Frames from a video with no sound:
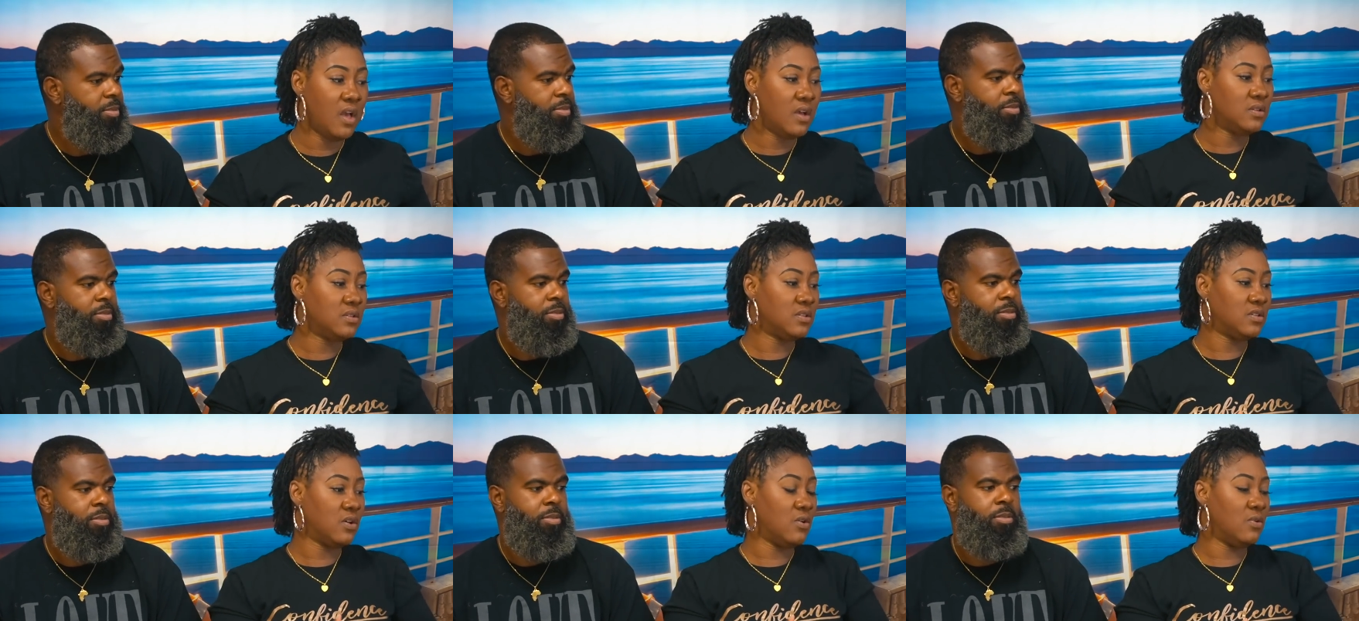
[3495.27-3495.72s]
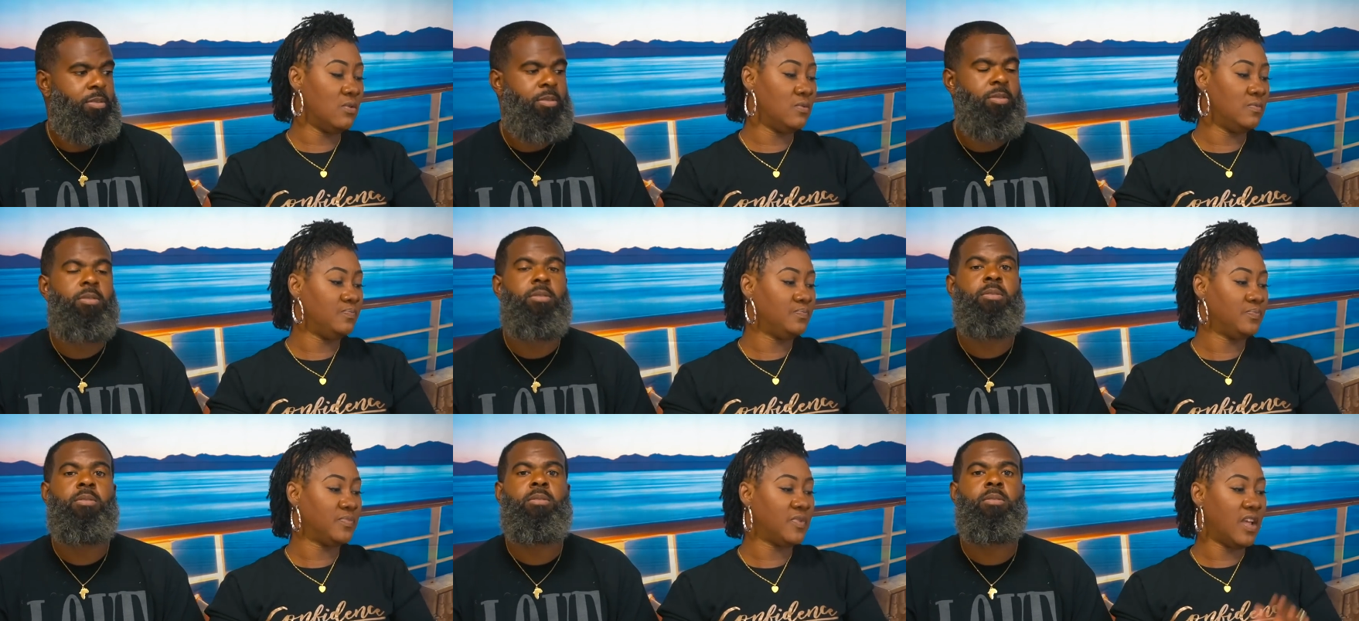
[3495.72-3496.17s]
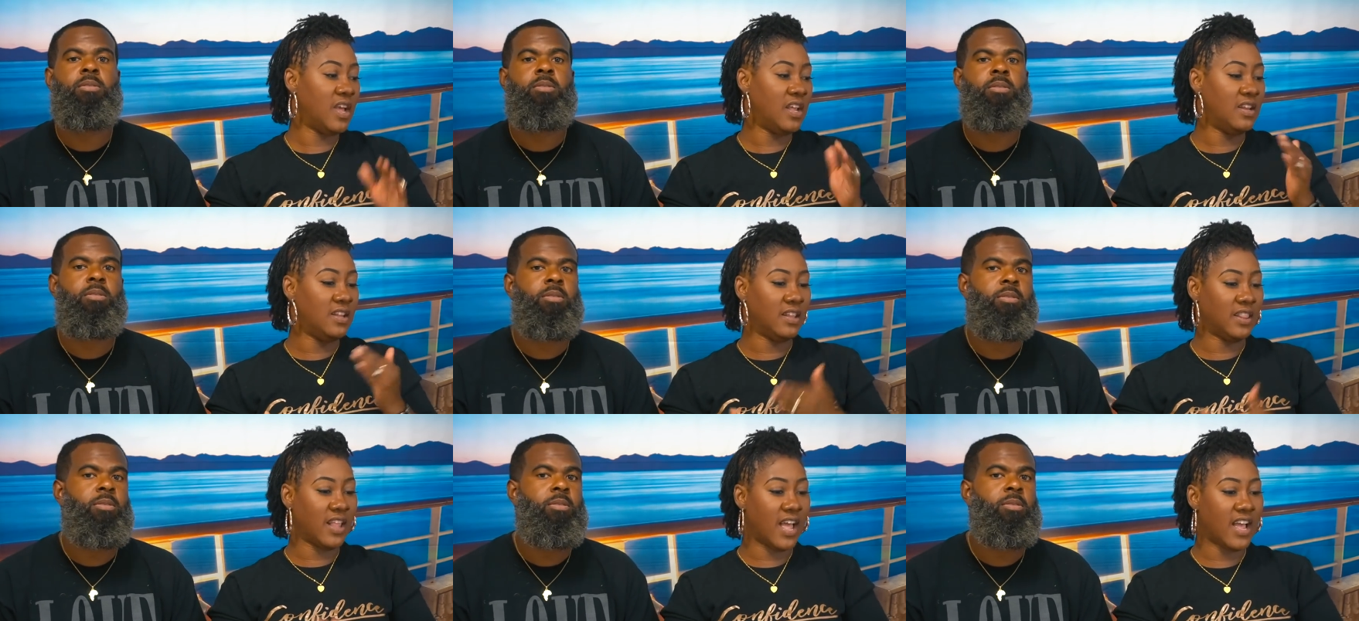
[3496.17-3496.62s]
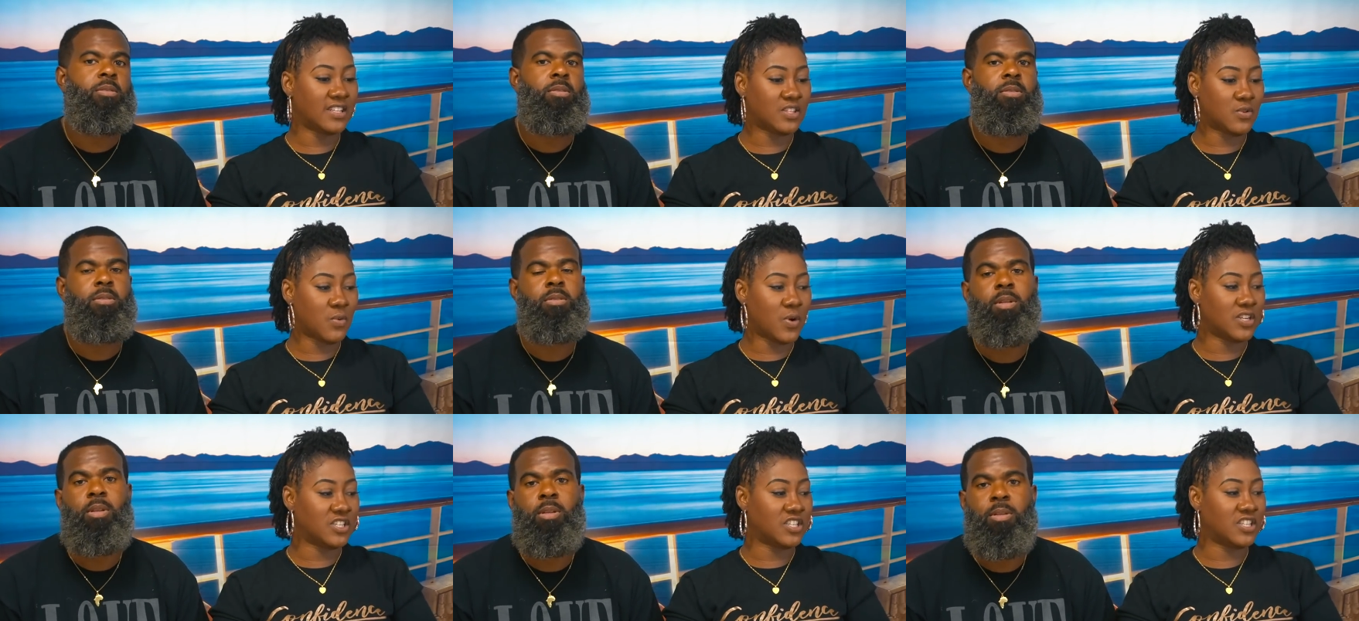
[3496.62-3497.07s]
Speaker 1: So, and the last
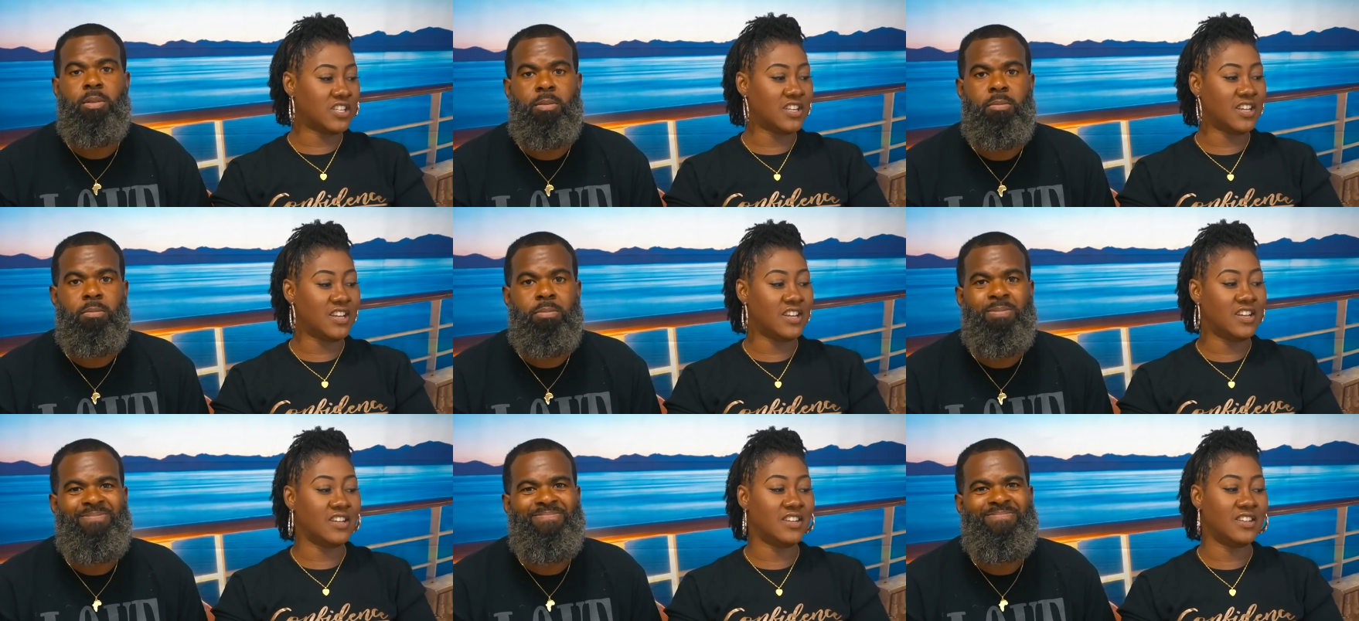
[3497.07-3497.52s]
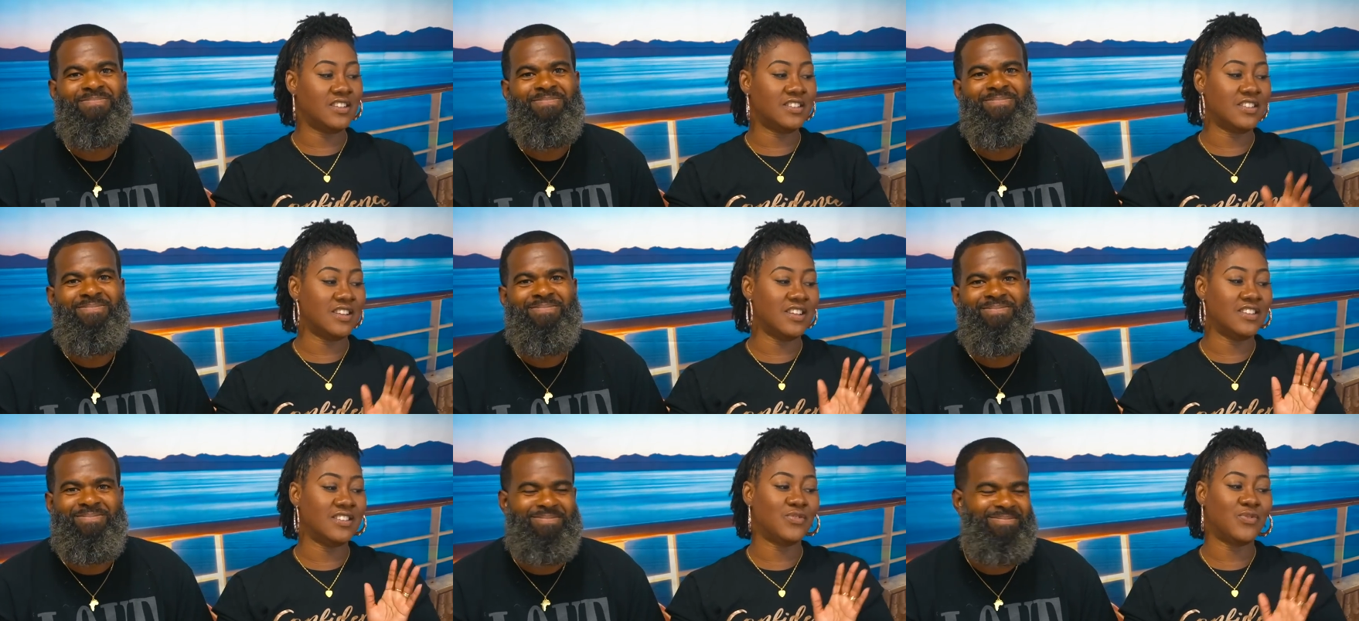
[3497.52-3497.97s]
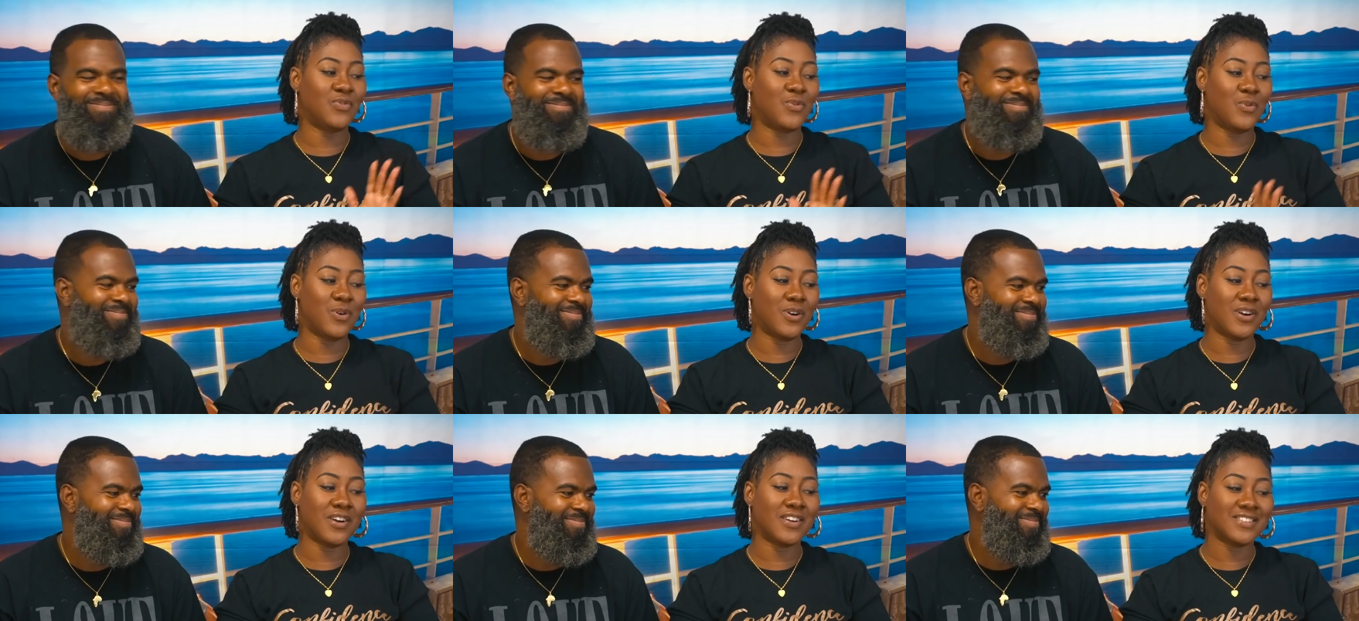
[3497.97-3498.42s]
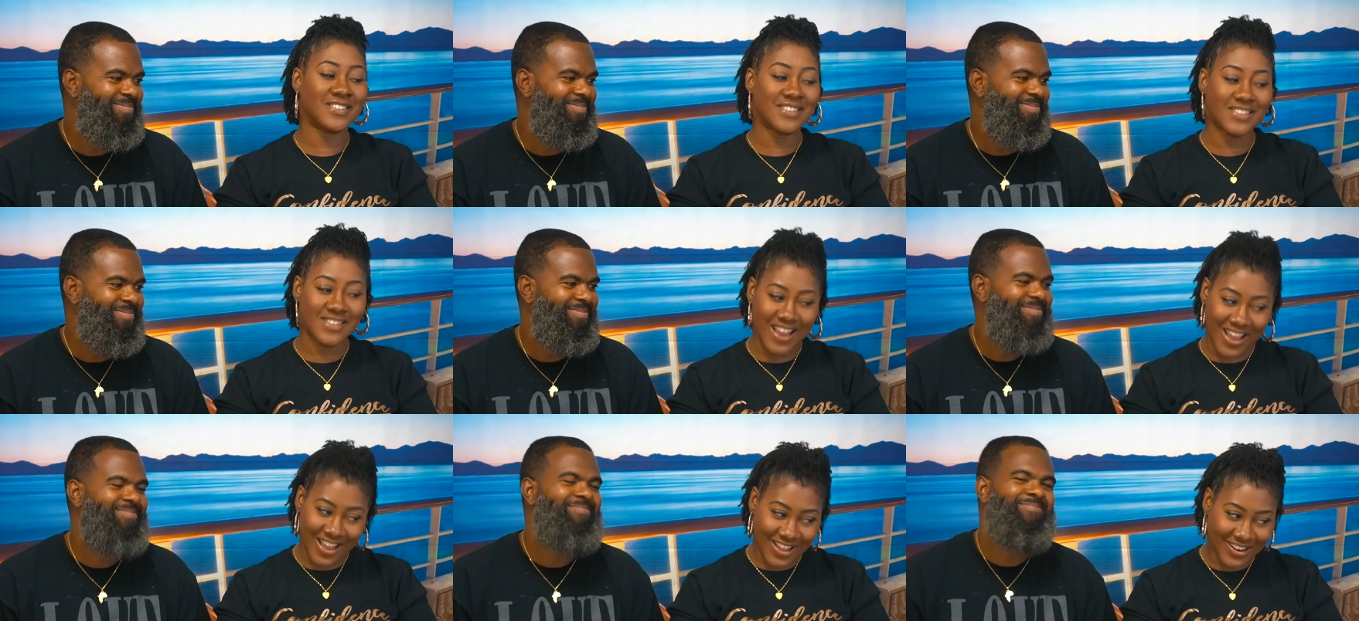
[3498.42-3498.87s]
question is is for
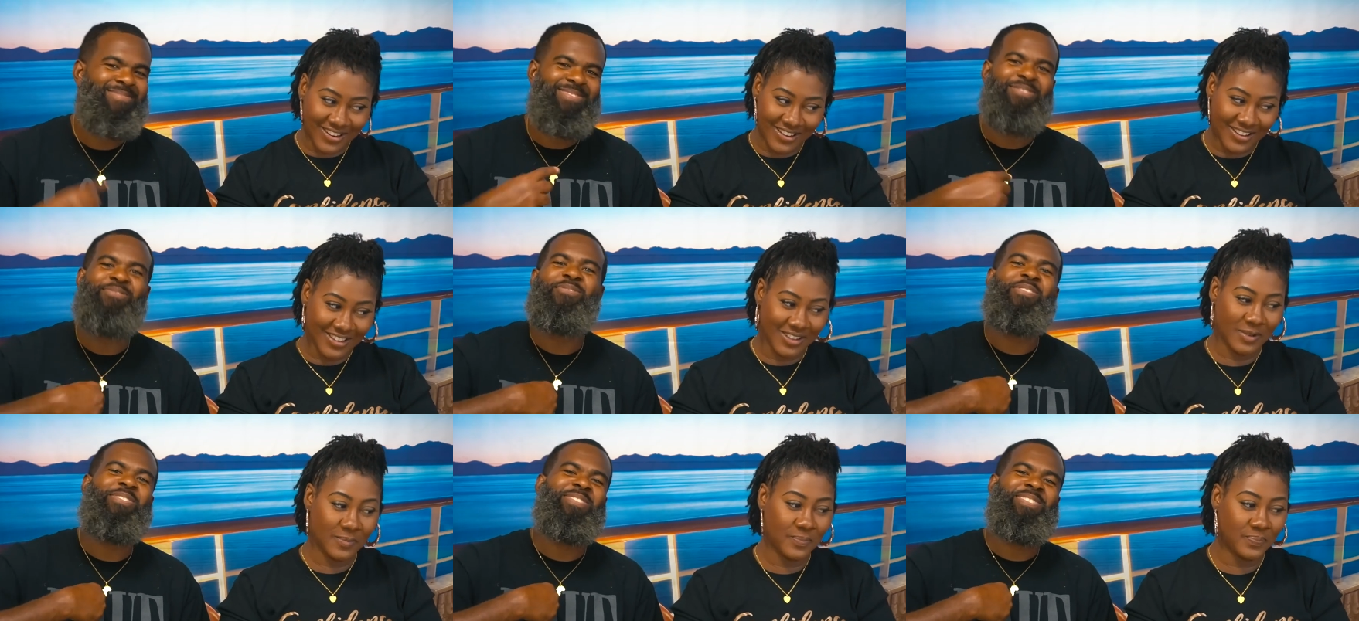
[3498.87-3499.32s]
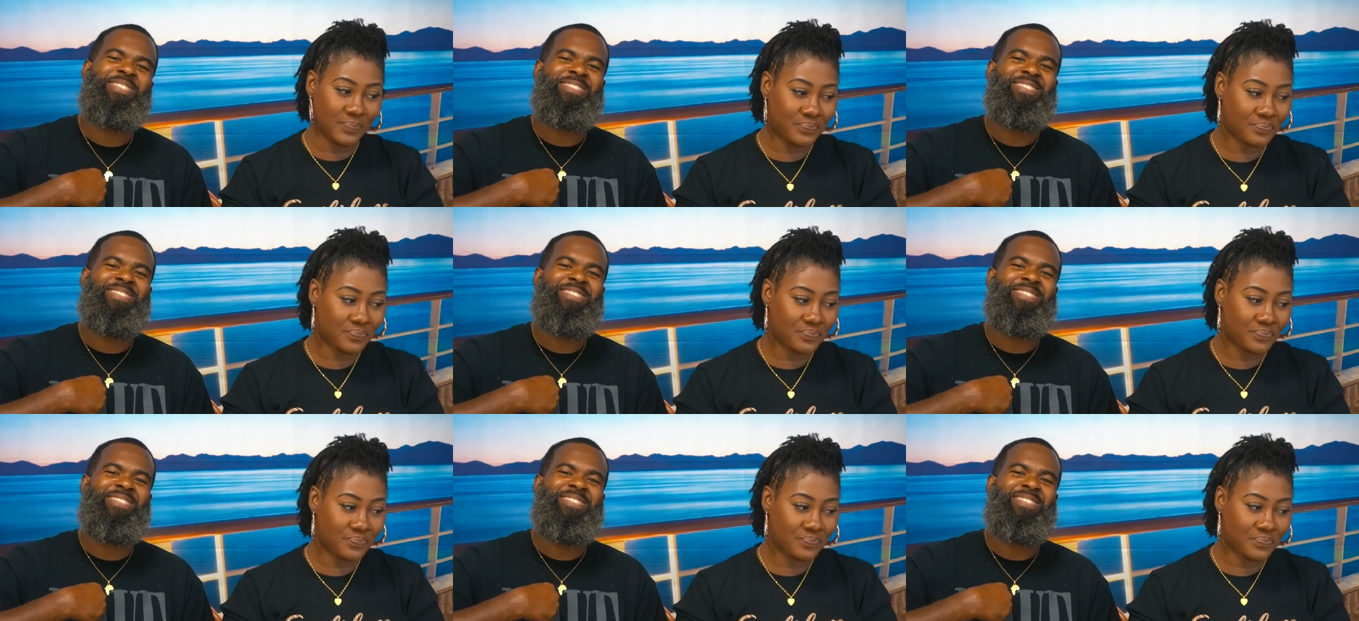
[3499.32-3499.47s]
Stanley.